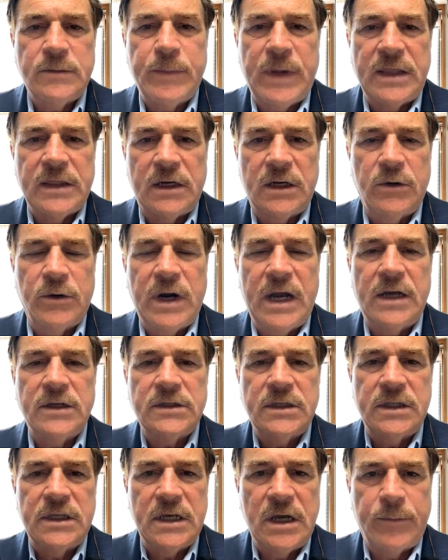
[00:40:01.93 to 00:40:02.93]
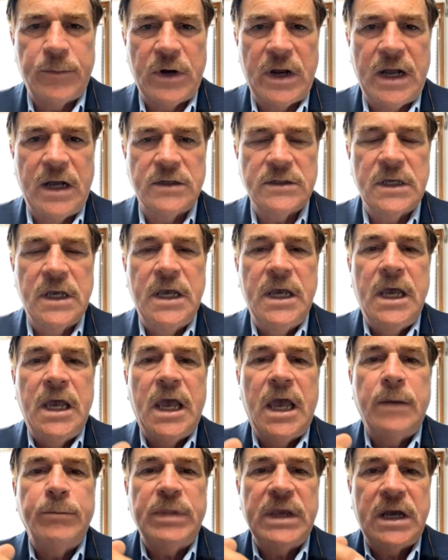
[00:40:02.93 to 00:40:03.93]
by the lower house and the upper house
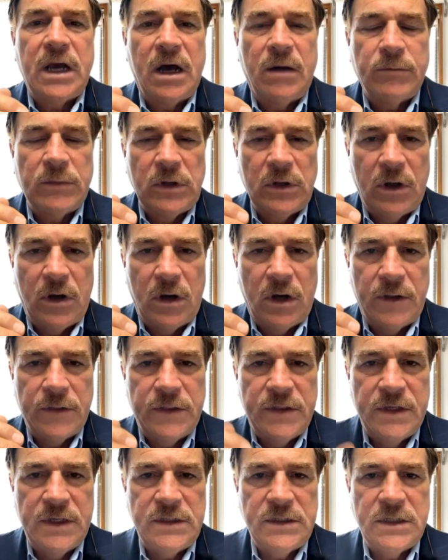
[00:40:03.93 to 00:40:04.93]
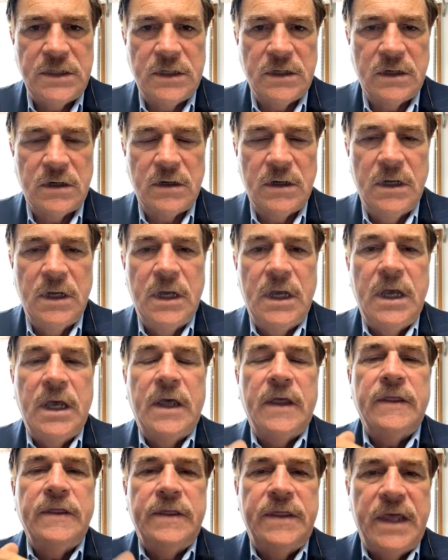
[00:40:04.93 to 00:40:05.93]
and become law this year,
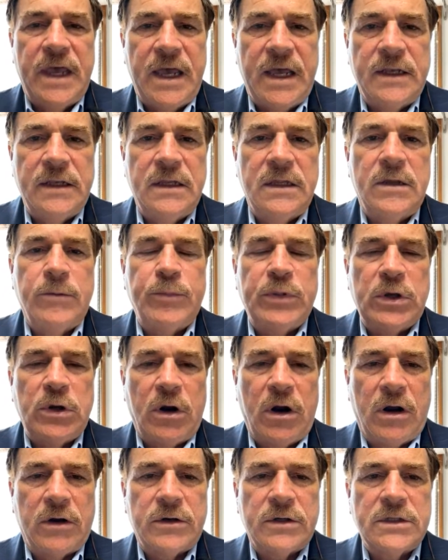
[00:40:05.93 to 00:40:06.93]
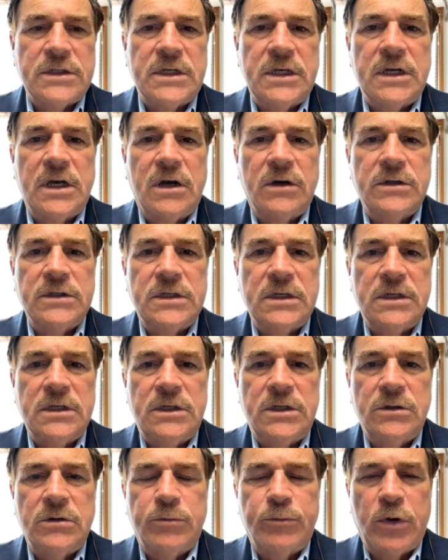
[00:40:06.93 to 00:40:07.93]
then the bureaucracy goes
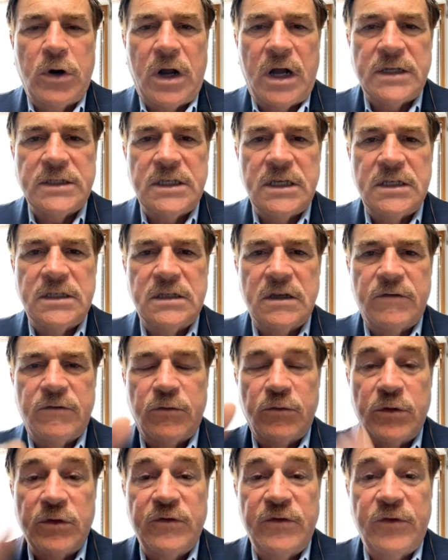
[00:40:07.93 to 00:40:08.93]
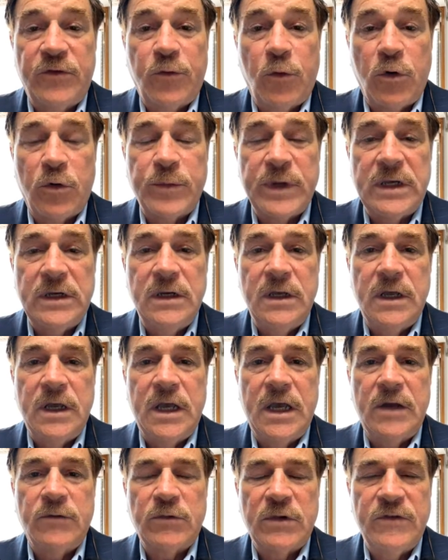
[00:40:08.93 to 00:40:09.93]
into a process of reforming
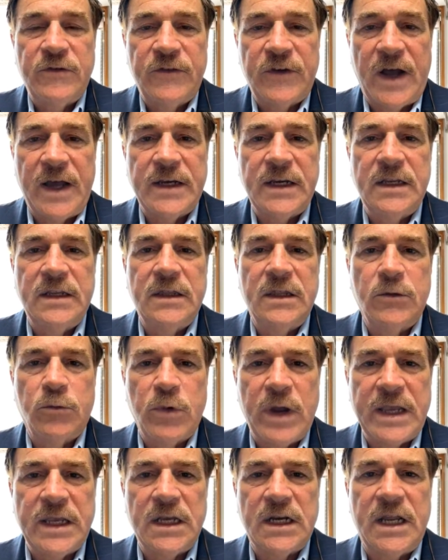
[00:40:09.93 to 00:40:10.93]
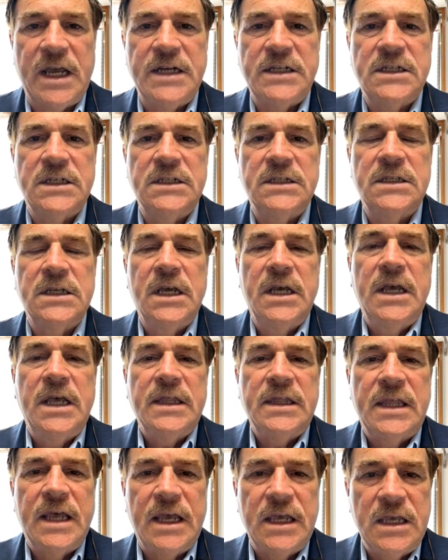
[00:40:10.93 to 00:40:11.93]
and refining the regulations
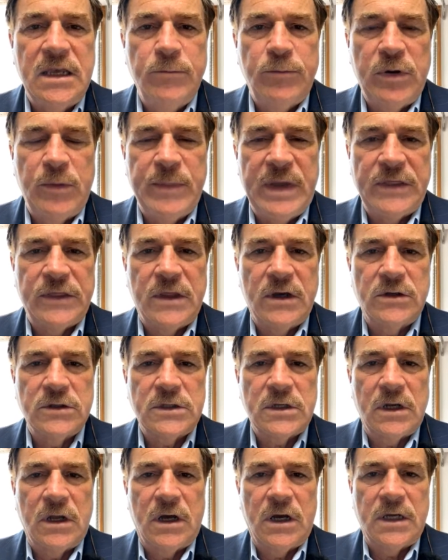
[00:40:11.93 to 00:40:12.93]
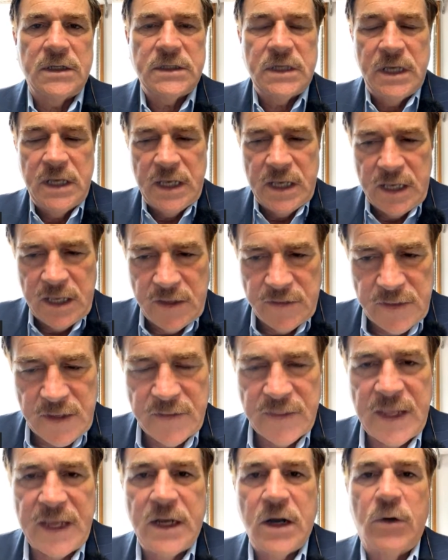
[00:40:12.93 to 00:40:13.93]
that implement those laws, and then
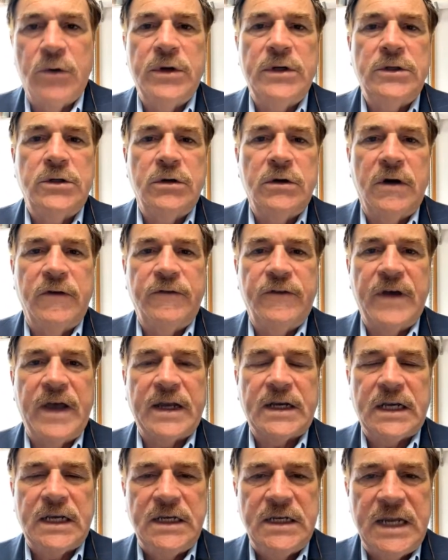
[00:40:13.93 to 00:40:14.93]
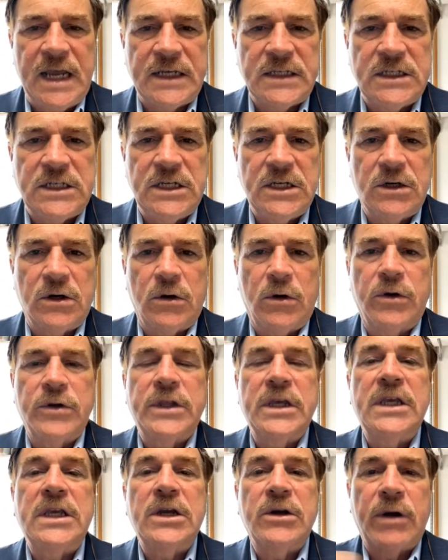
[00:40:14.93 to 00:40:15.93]
they go into effect next year or the
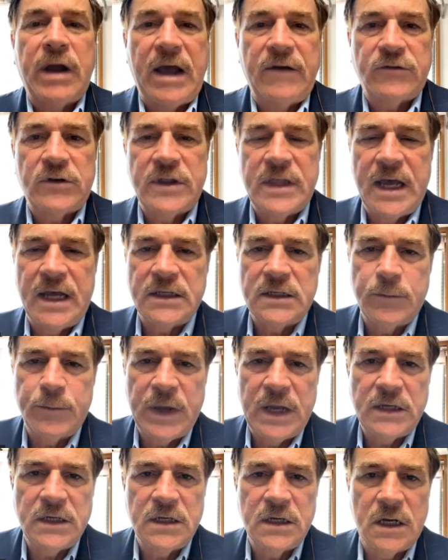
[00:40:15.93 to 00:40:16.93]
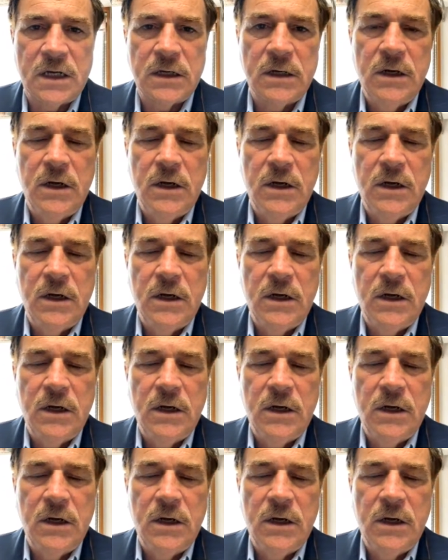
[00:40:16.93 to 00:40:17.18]
year after that, depending on